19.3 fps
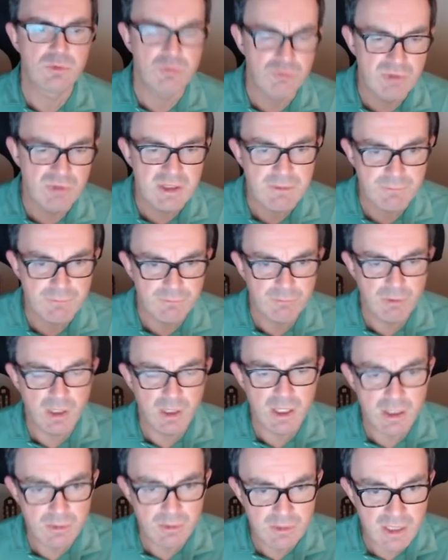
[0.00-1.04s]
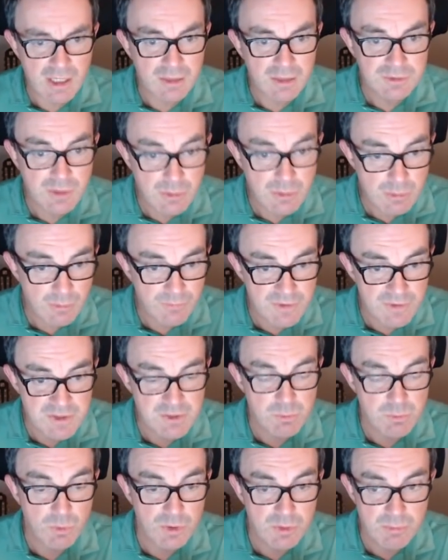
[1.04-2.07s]
grief. Right, okay, I don't know if this
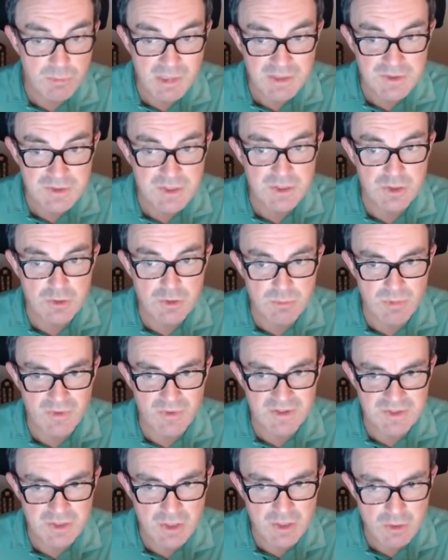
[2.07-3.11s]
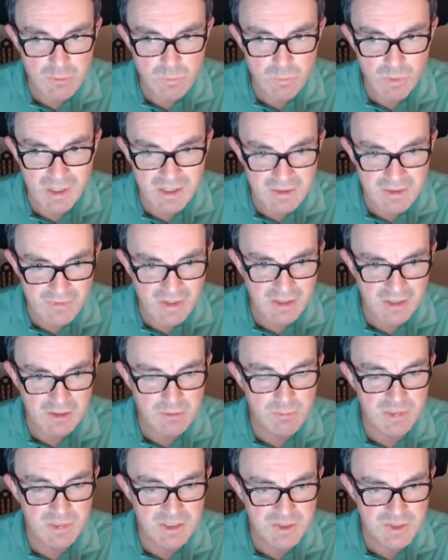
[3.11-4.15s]
is what you're meant to do, but there's no way that
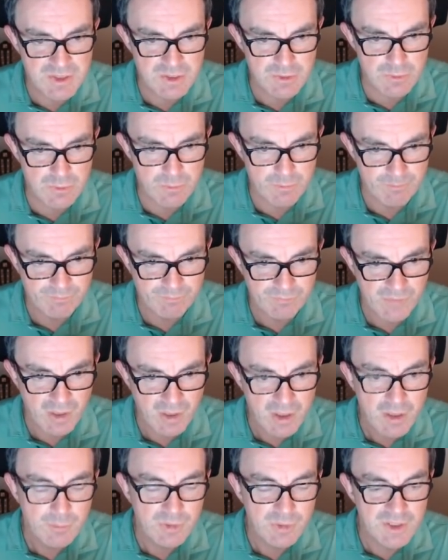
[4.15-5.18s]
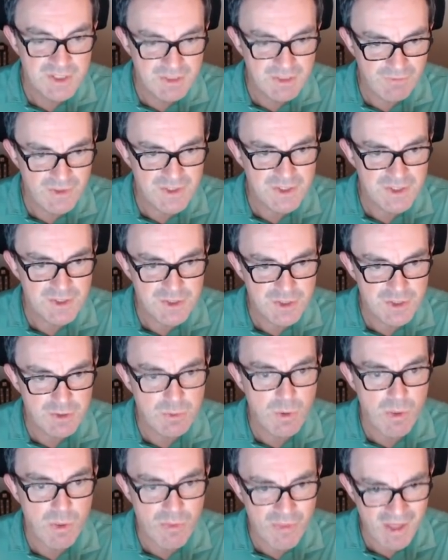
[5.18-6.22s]
can be a 2 because if it's a
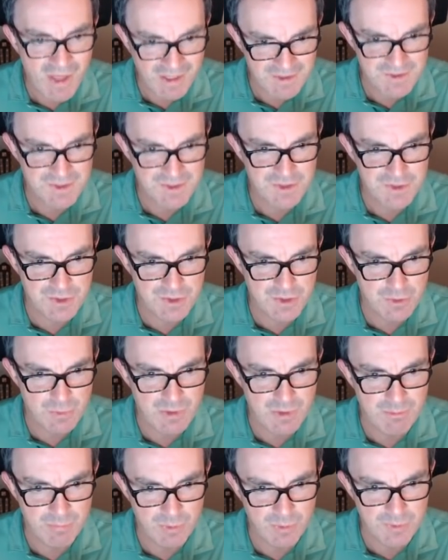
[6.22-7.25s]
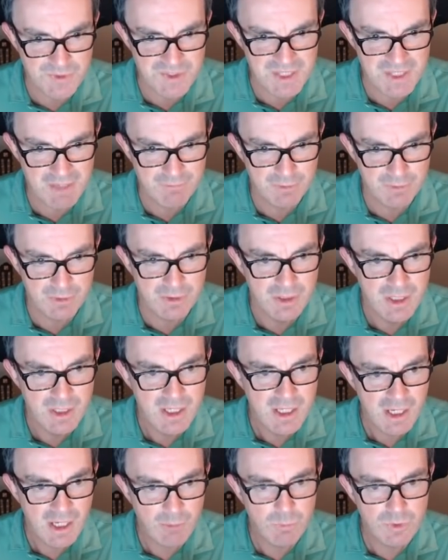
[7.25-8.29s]
2, that's a 2 in box 7.
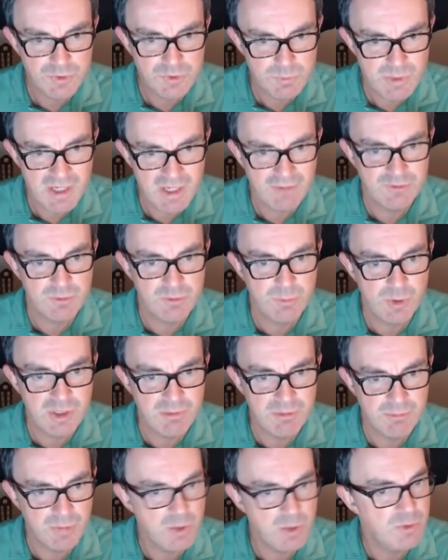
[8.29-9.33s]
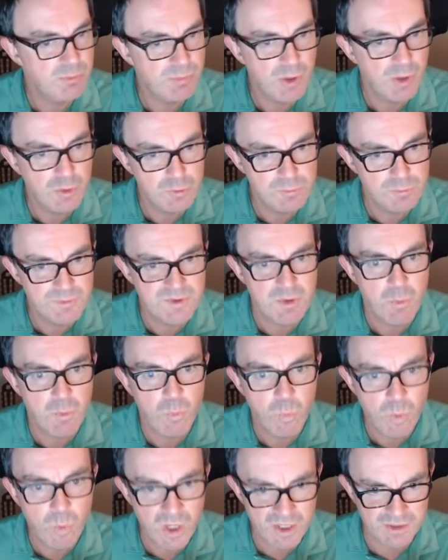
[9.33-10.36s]
And what do we have to put in both bulbs?
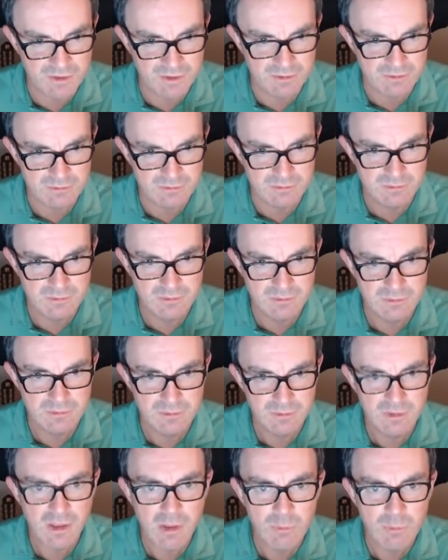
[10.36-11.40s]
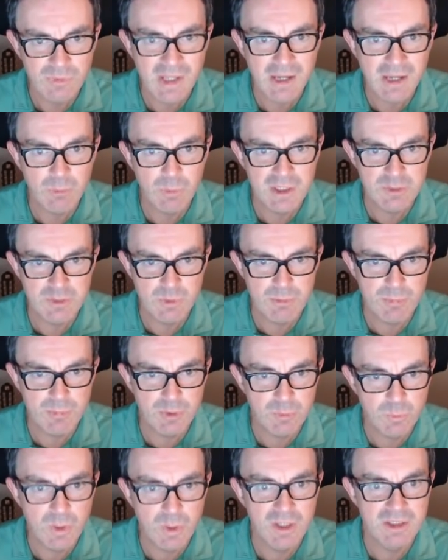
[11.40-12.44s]
1. Now where do we put a
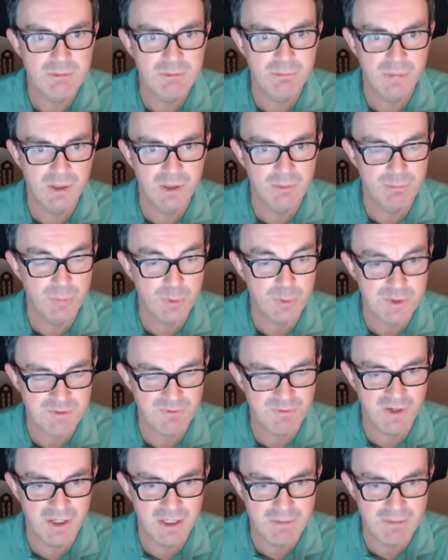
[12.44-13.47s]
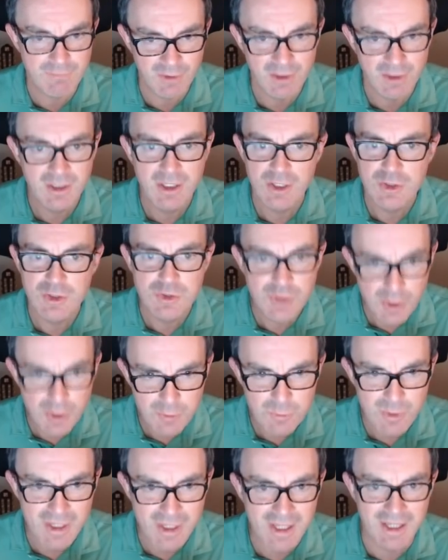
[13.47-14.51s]
1 in box 5?
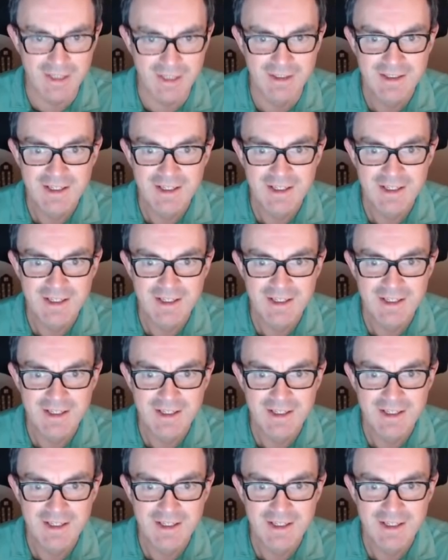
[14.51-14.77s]
Nowhere.